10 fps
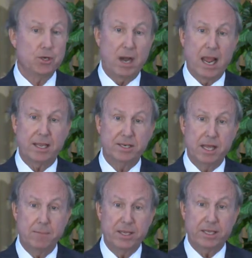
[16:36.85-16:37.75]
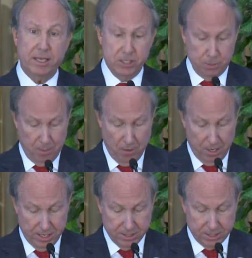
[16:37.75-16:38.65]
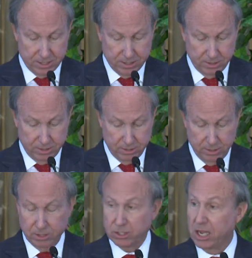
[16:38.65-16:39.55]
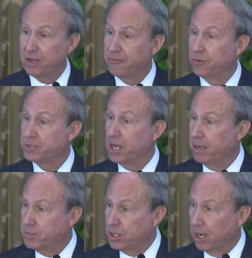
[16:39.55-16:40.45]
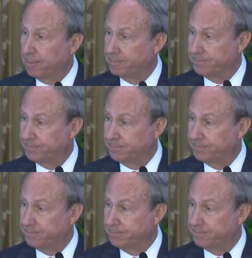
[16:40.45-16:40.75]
academic experience like a full-time job.